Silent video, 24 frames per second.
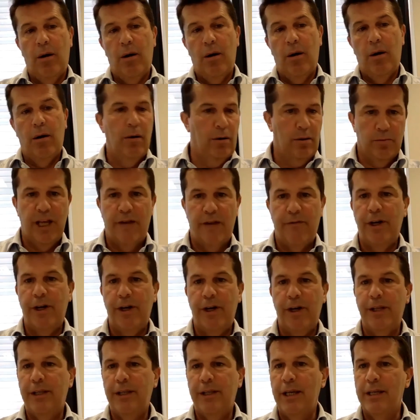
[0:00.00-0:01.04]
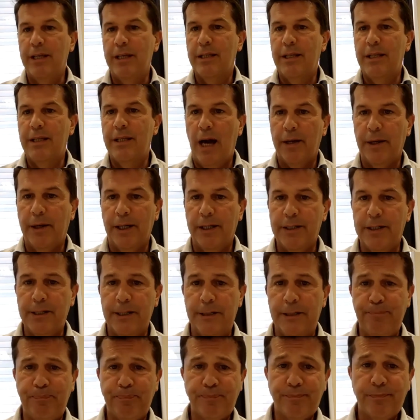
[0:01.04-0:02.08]
or whatever it is, the
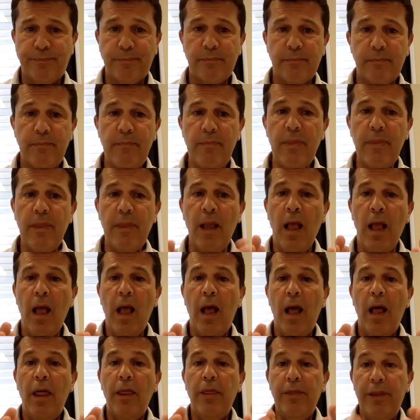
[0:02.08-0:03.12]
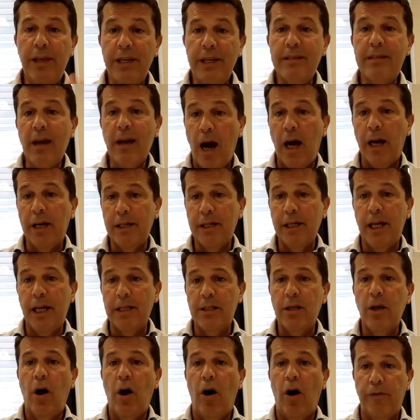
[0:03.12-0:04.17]
hardness, this
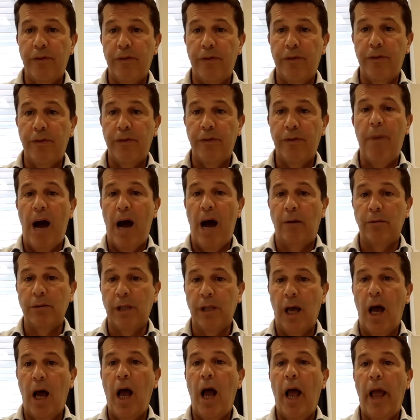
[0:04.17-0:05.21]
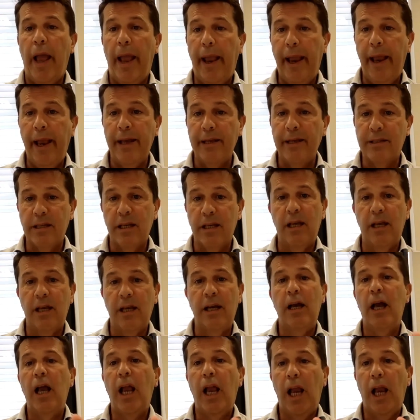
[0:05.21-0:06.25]
hardness of the compound uh, is
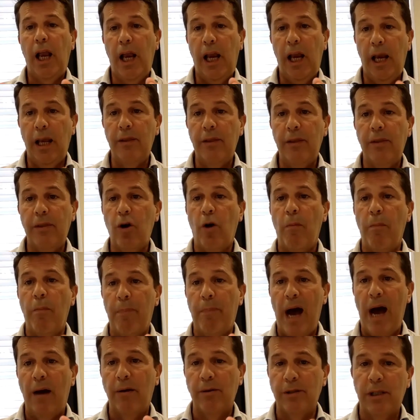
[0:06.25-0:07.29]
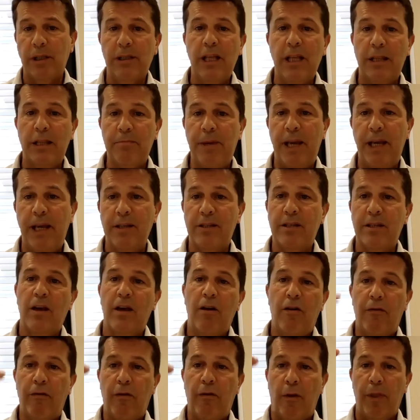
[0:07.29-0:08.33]
in the compound. That means
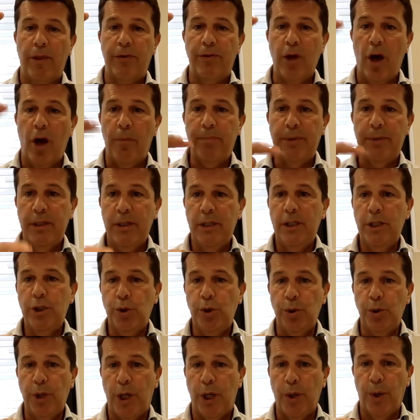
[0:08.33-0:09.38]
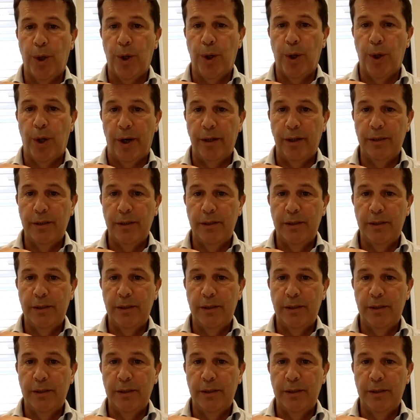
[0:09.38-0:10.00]
from the top to the core.